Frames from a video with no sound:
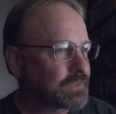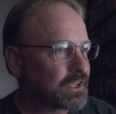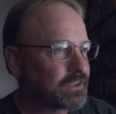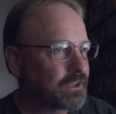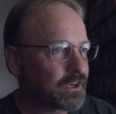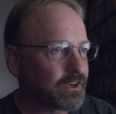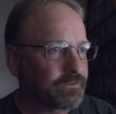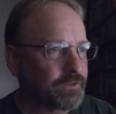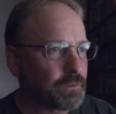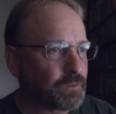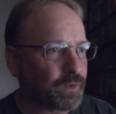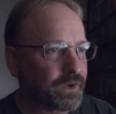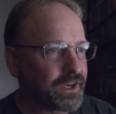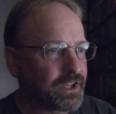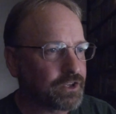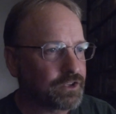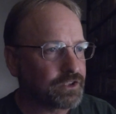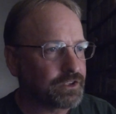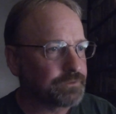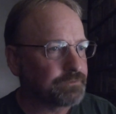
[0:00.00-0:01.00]
None of them were
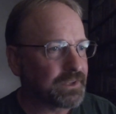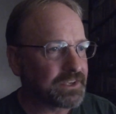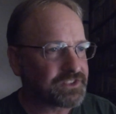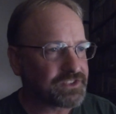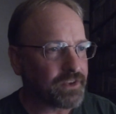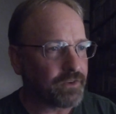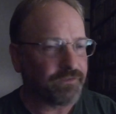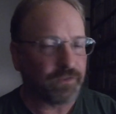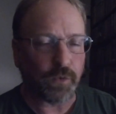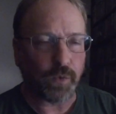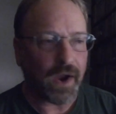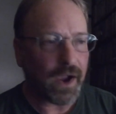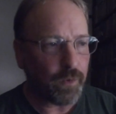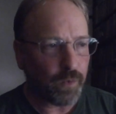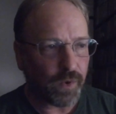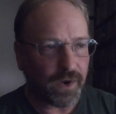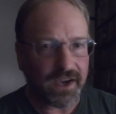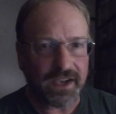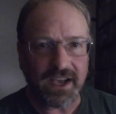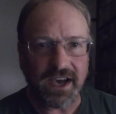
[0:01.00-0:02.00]
any good, except for right
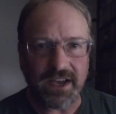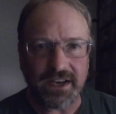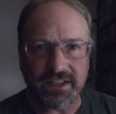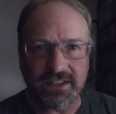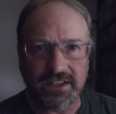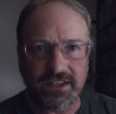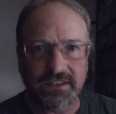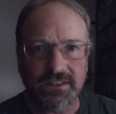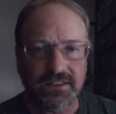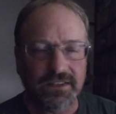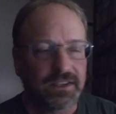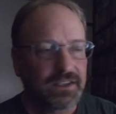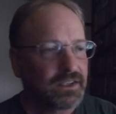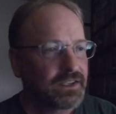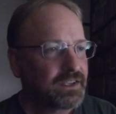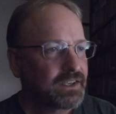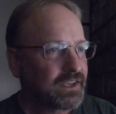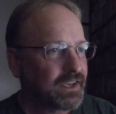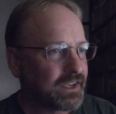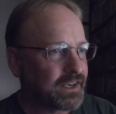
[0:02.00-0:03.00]
where I got in,
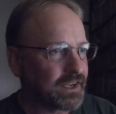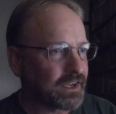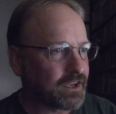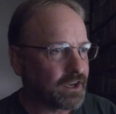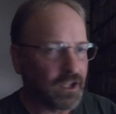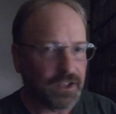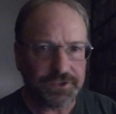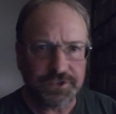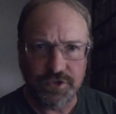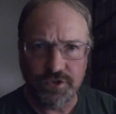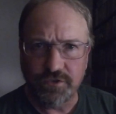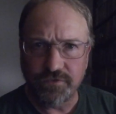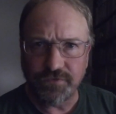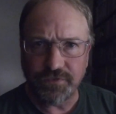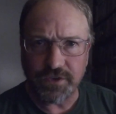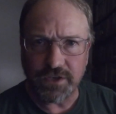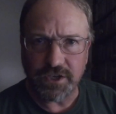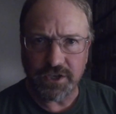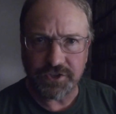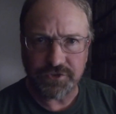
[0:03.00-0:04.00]
and I caught 2
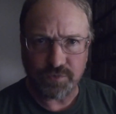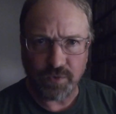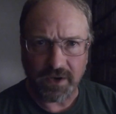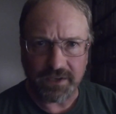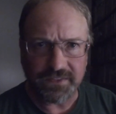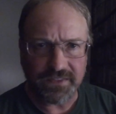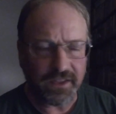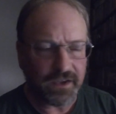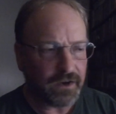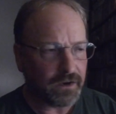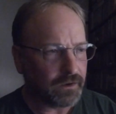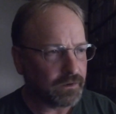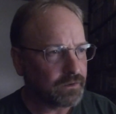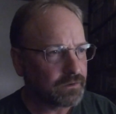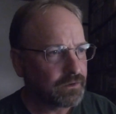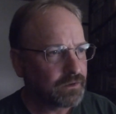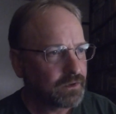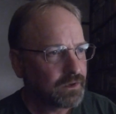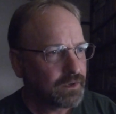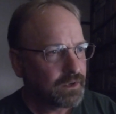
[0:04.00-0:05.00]
fish right there,
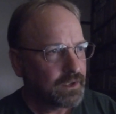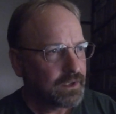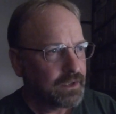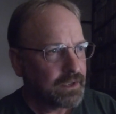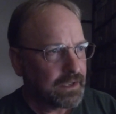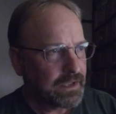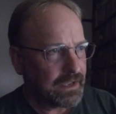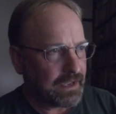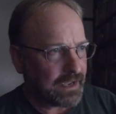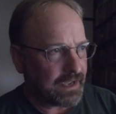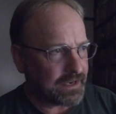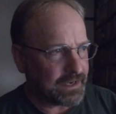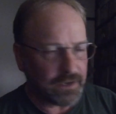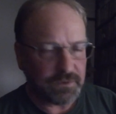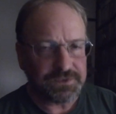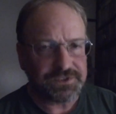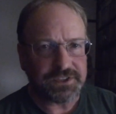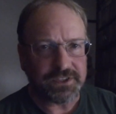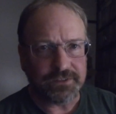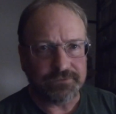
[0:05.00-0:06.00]
and that
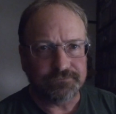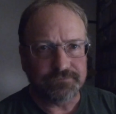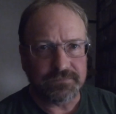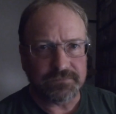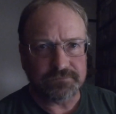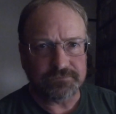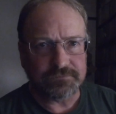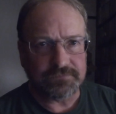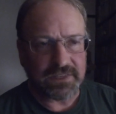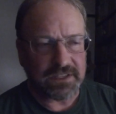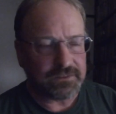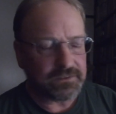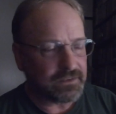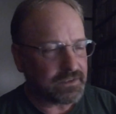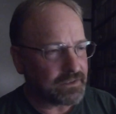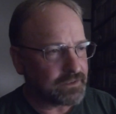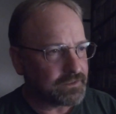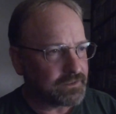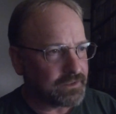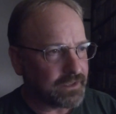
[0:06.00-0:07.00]
was it.
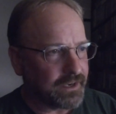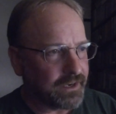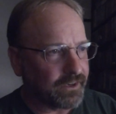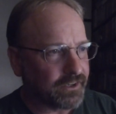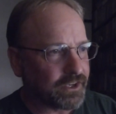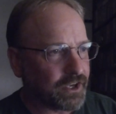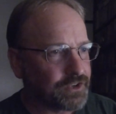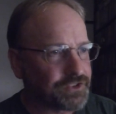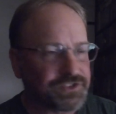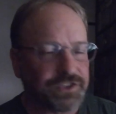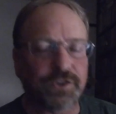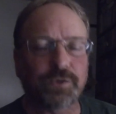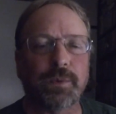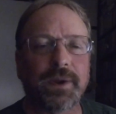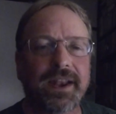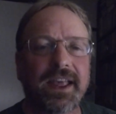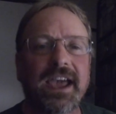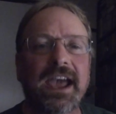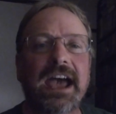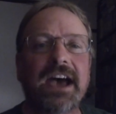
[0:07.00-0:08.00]
And there
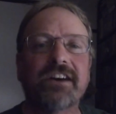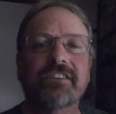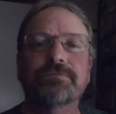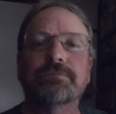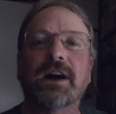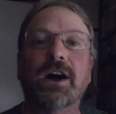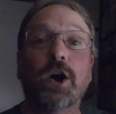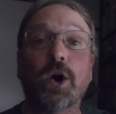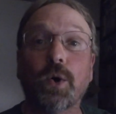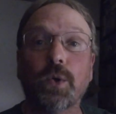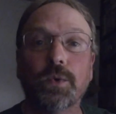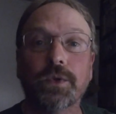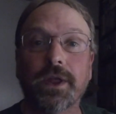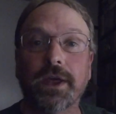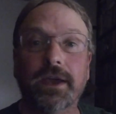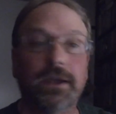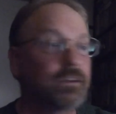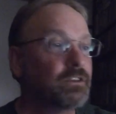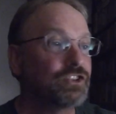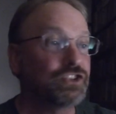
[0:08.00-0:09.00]
went half my whole
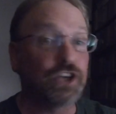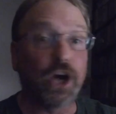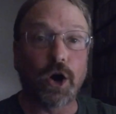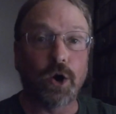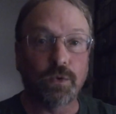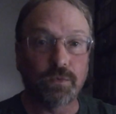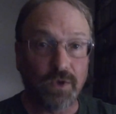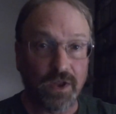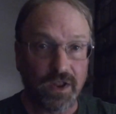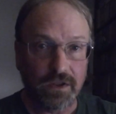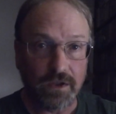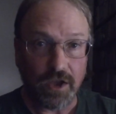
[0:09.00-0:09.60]
day gone.